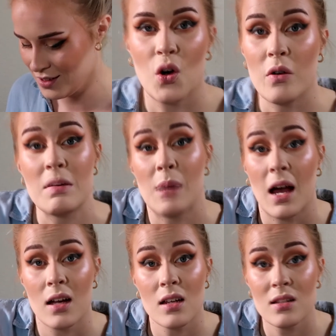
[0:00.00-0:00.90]
So going
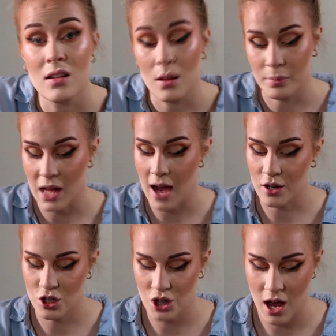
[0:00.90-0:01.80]
back to the black
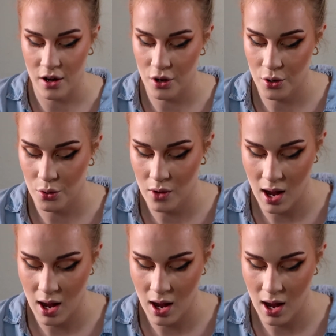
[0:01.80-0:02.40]
shadow,